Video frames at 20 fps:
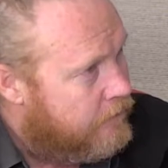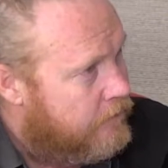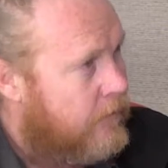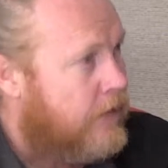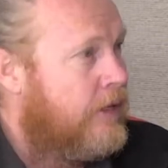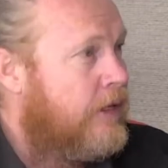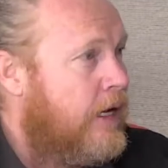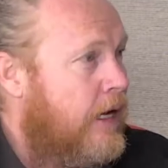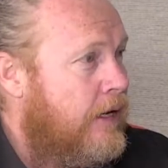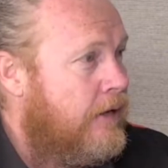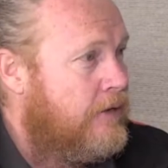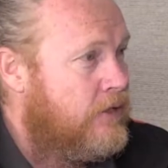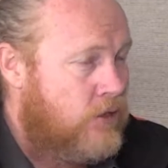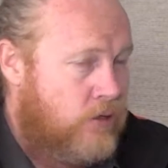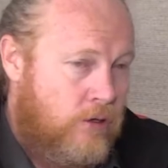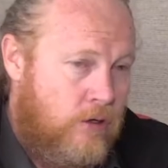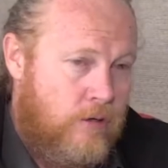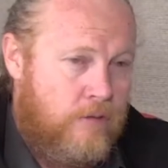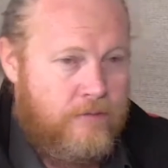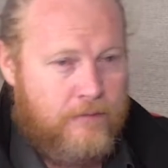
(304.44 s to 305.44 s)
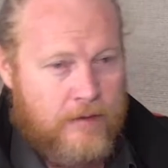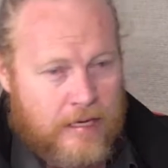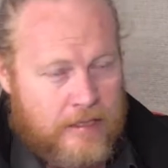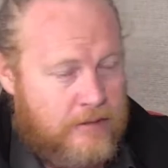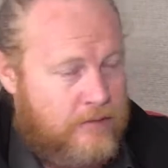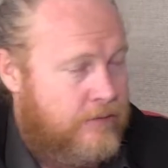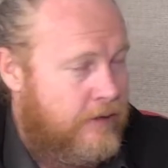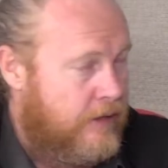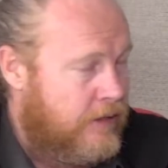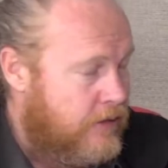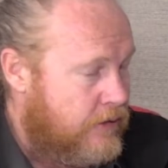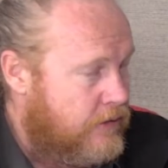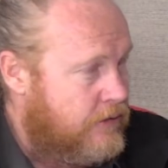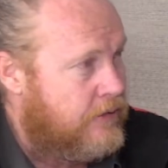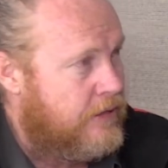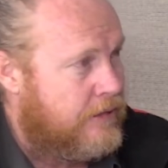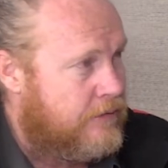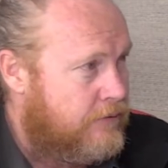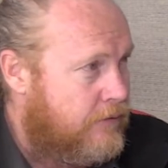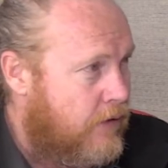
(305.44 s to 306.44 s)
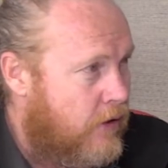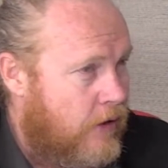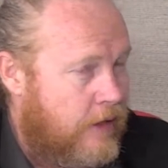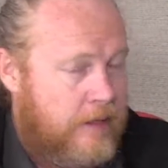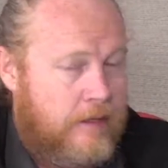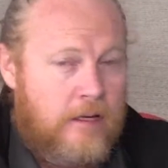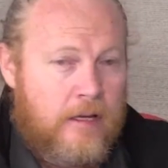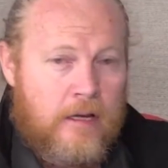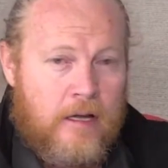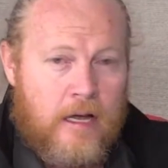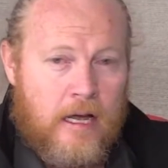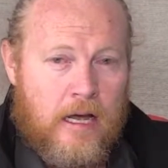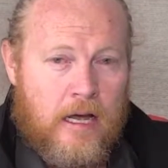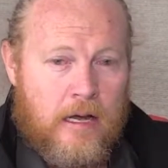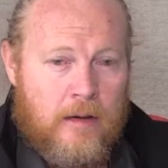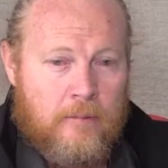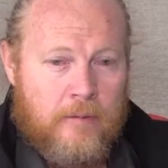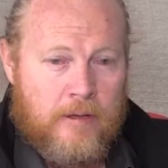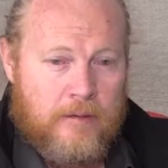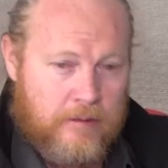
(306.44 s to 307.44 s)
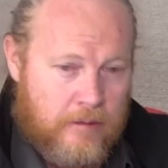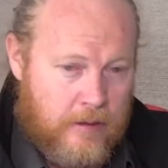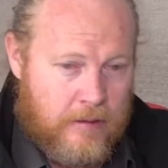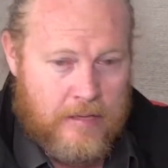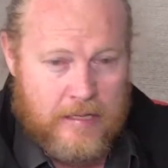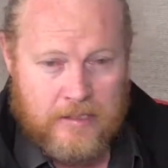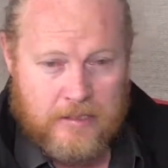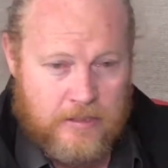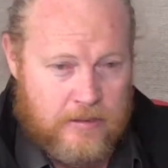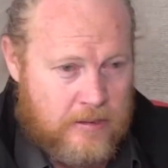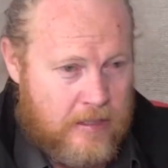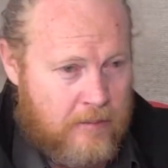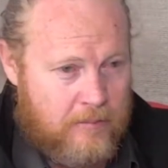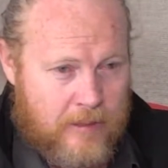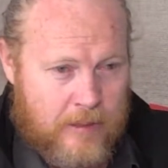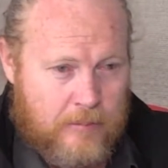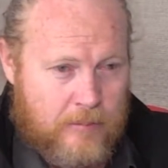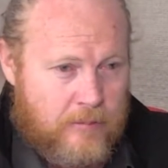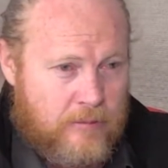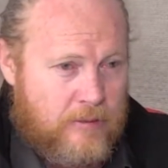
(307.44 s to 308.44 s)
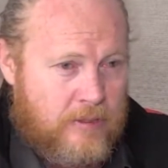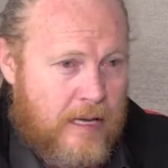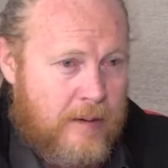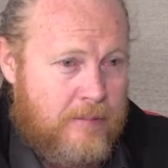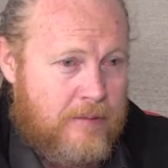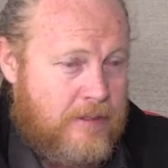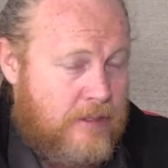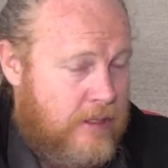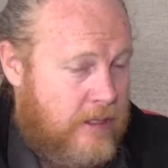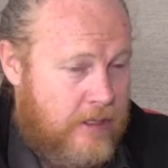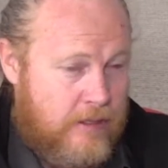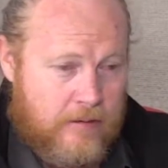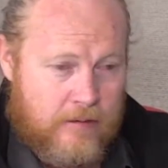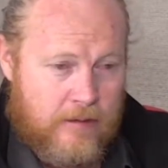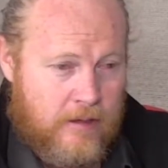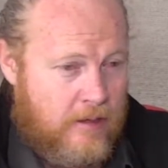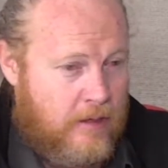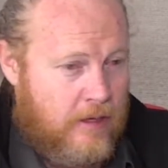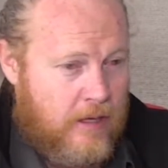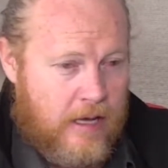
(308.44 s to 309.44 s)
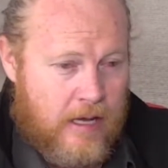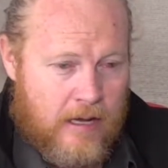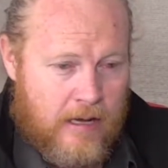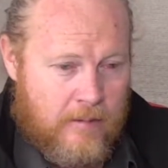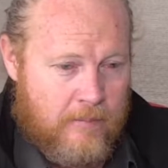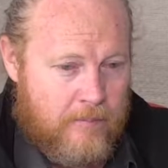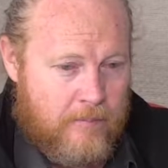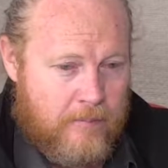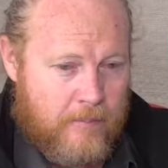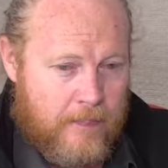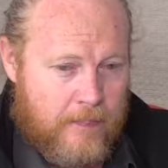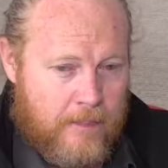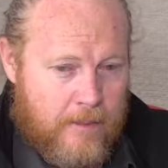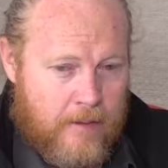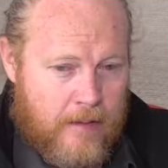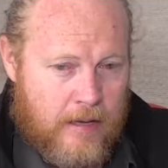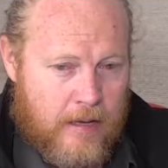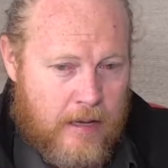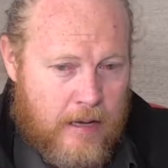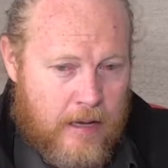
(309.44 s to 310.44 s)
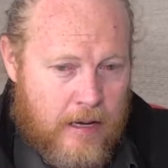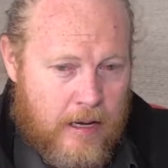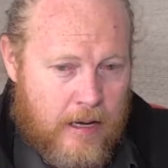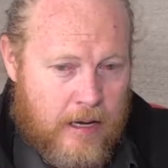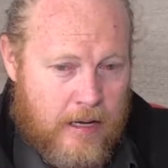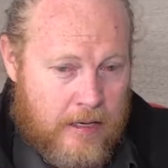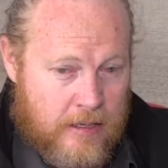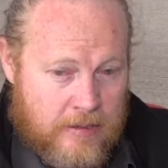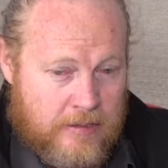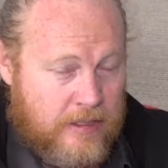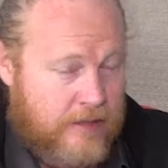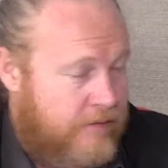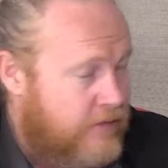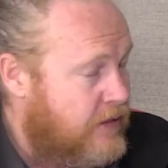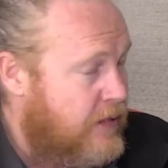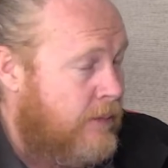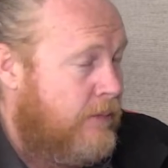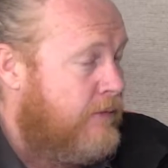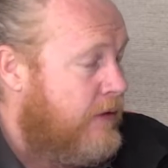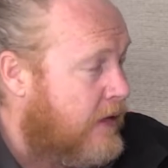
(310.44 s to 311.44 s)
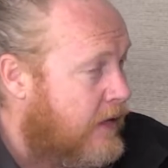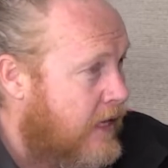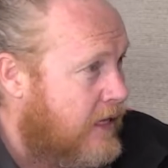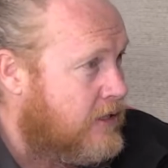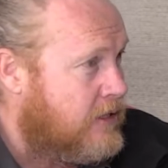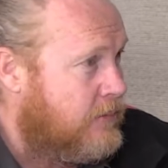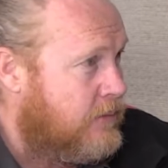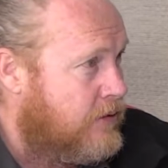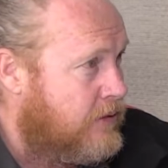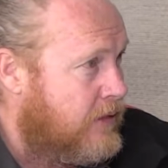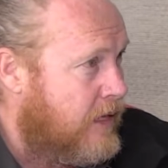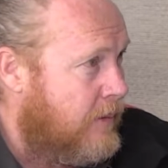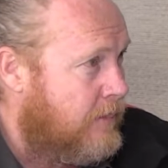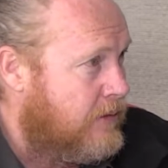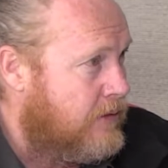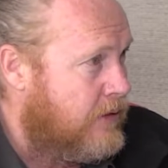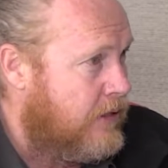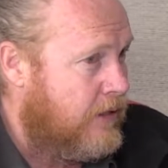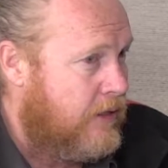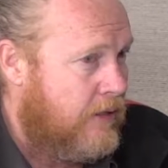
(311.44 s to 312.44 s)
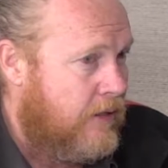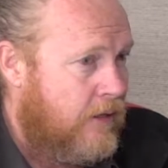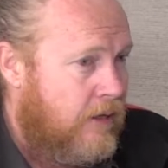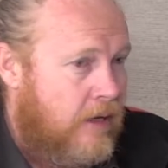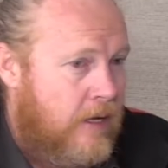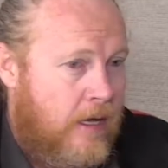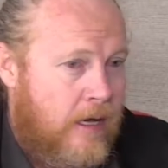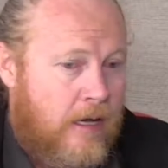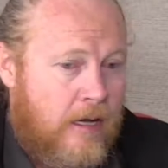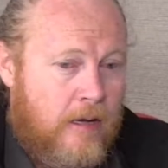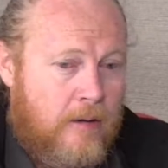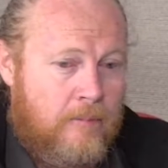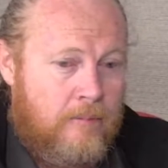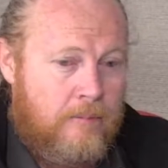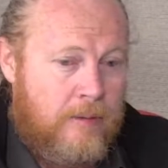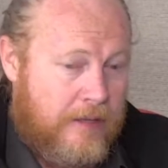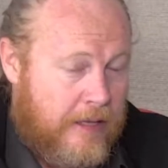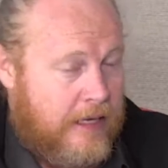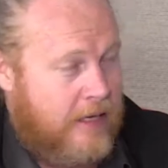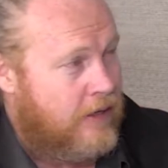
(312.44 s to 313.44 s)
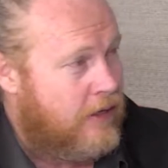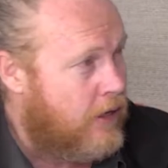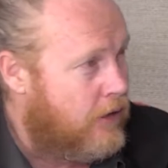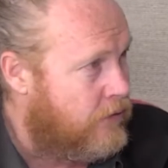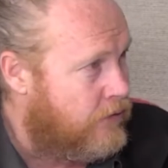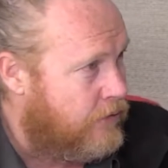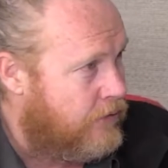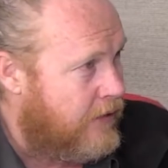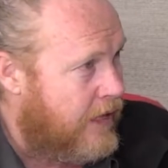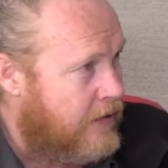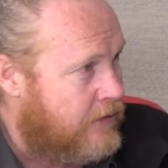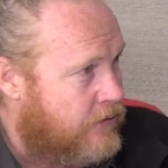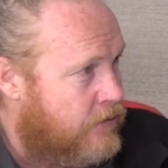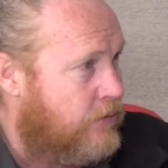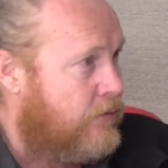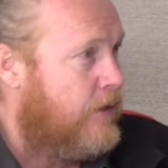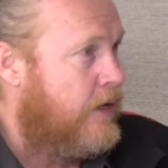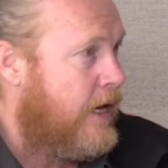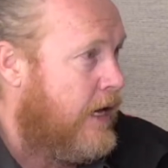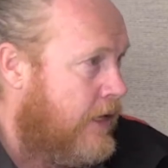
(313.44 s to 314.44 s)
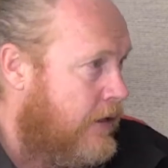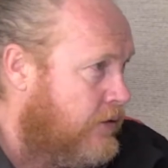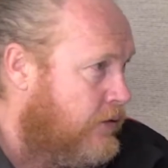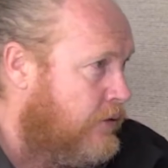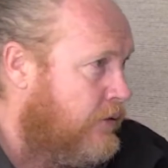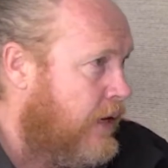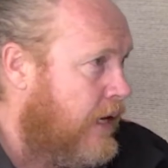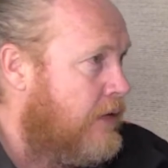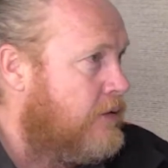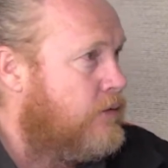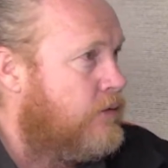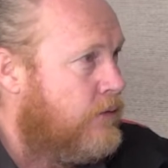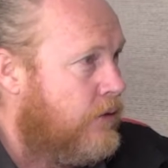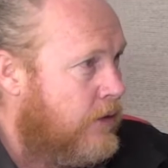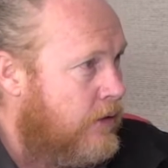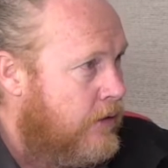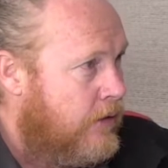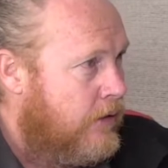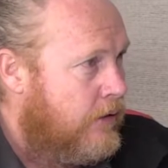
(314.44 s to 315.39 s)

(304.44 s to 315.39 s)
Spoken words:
Okay, sure, facts, figures, that's fine, and that's some people's cup of tea, and it's even some of our customers' cup of tea. But they can go do that tour and do our tour.